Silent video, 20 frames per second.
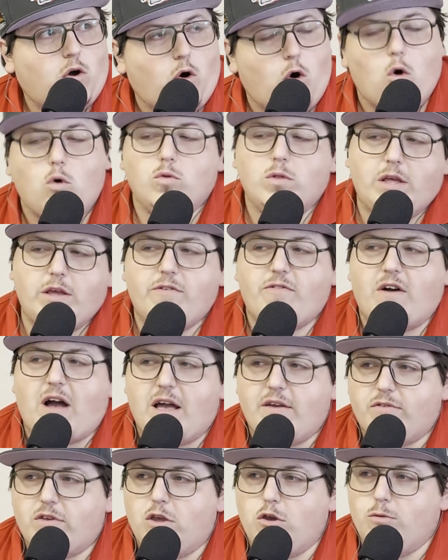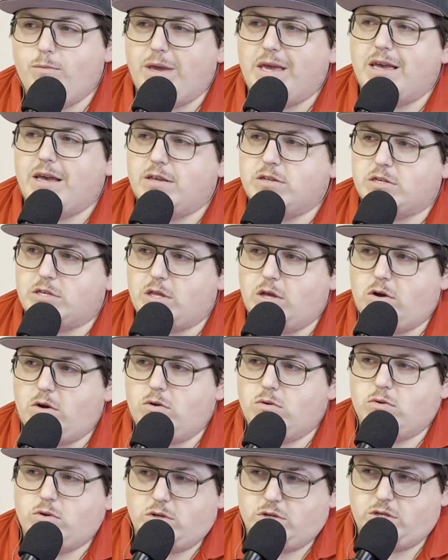only 5 QB hits, though.